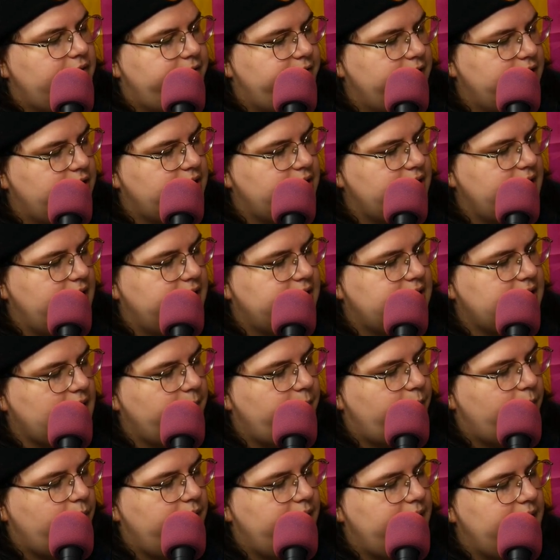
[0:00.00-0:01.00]
fishnets
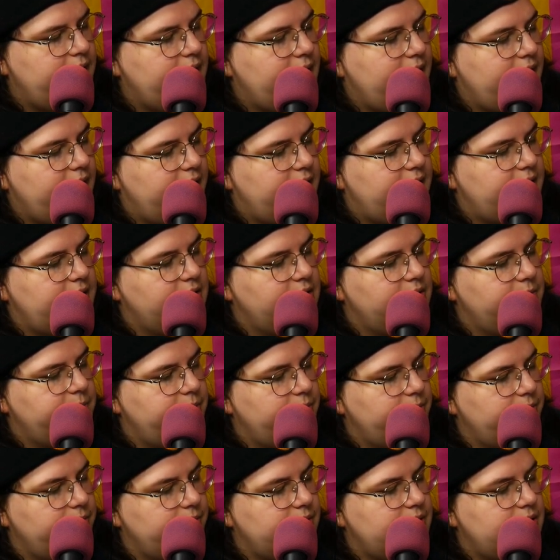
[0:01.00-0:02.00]
and pointy high heeled
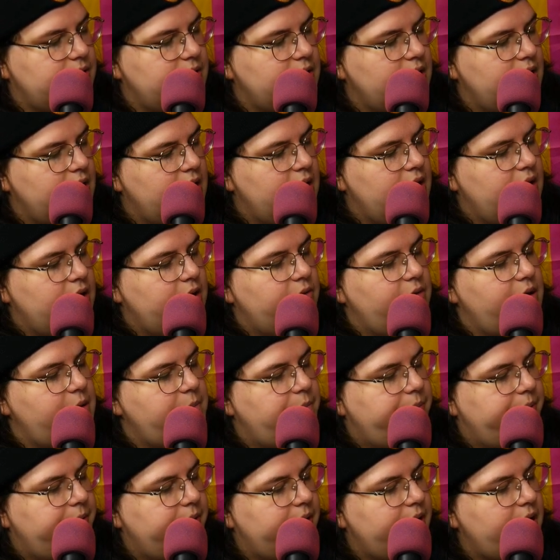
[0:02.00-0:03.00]
boots. We
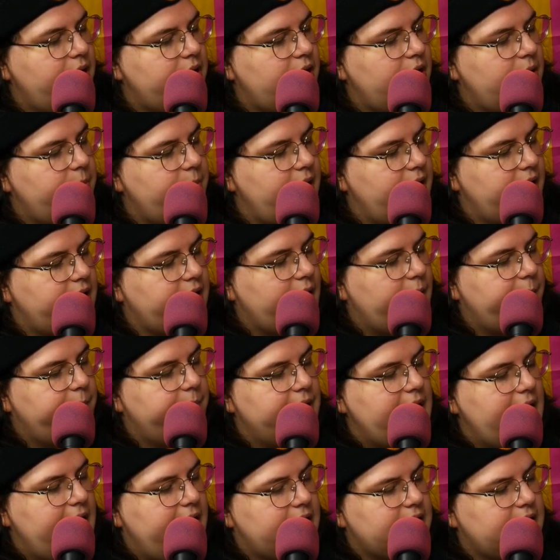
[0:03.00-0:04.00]
put on our makeup
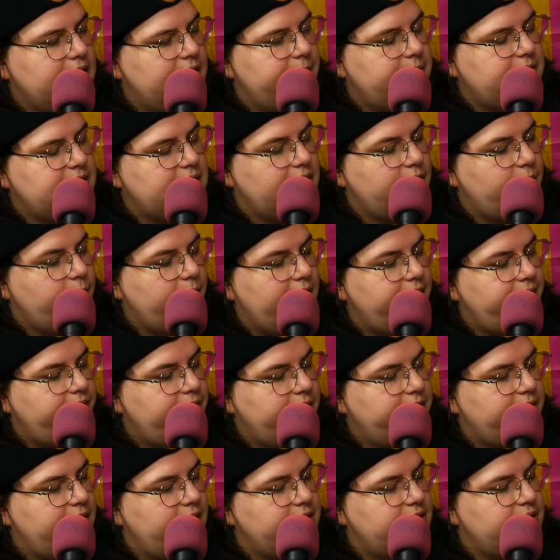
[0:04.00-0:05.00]
black lipstick, white
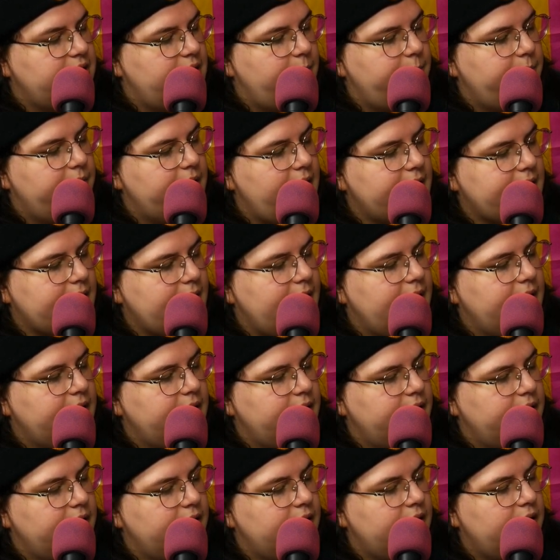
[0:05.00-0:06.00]
foundation, and black
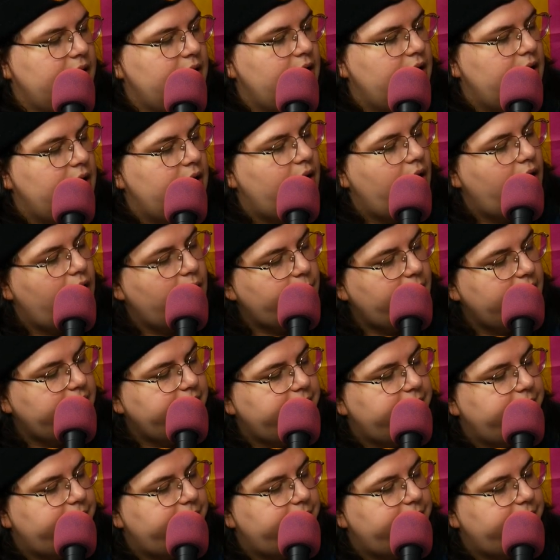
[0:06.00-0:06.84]
eyeliner. Oh my